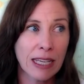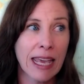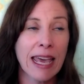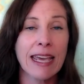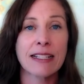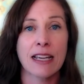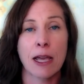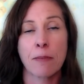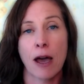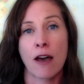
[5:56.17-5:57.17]
a
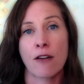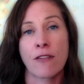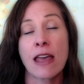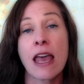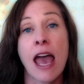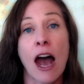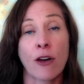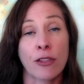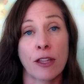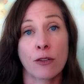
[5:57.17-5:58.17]
type of
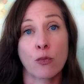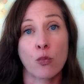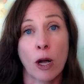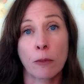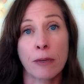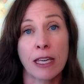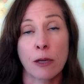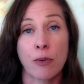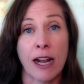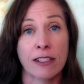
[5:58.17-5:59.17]
health and well-being
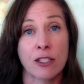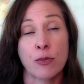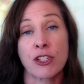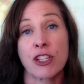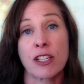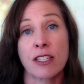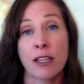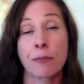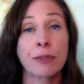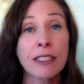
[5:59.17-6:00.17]
practice, which is
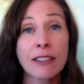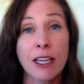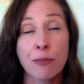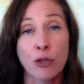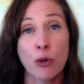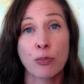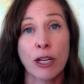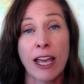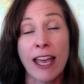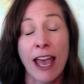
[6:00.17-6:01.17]
completely
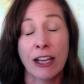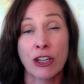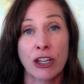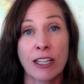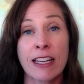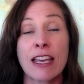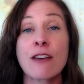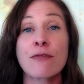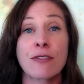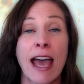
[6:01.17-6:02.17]
appropriate and good
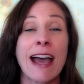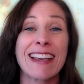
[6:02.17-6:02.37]
if that